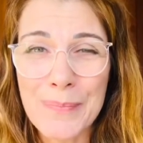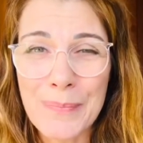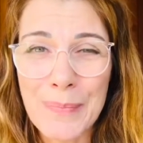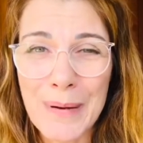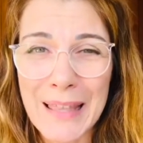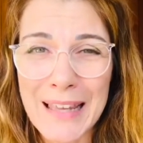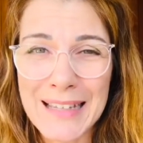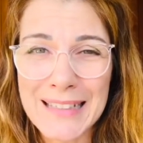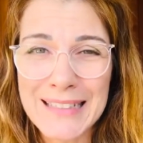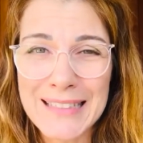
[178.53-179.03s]

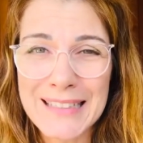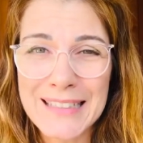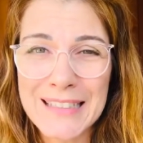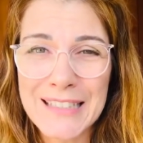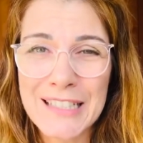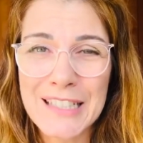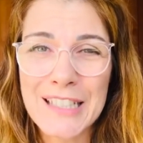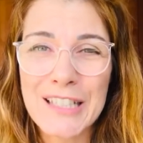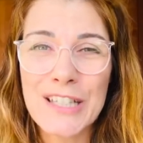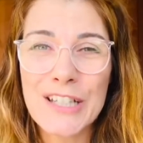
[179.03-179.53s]
plant,
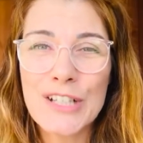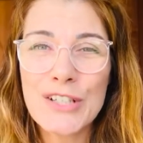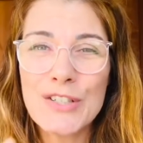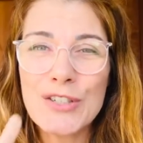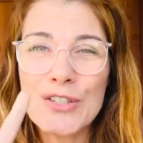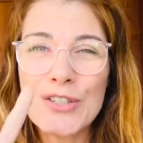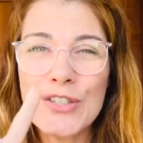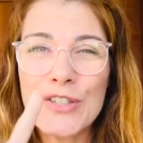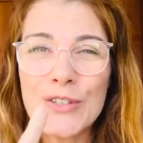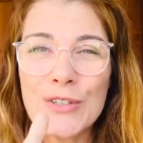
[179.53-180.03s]

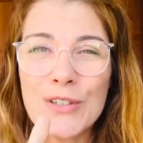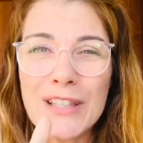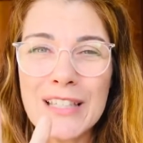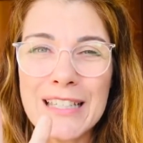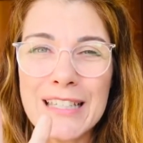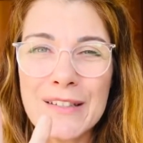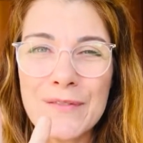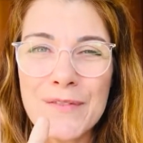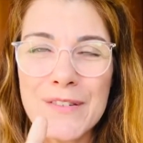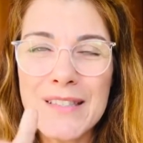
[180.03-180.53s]
two
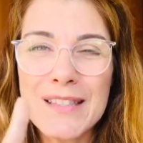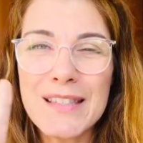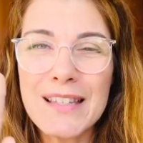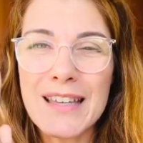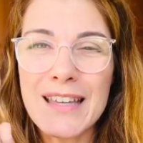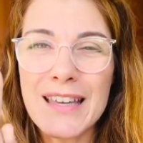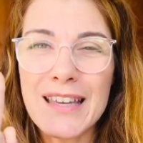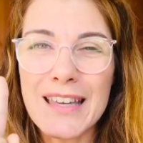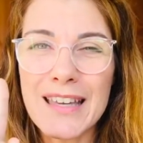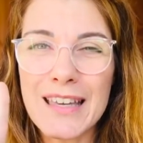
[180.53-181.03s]
leaves
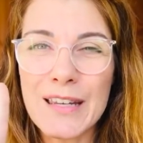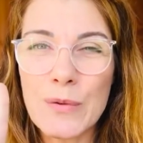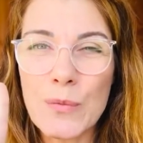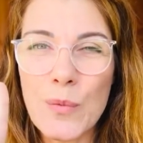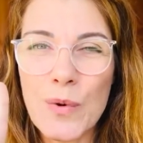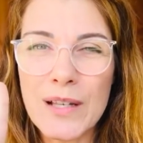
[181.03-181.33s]
and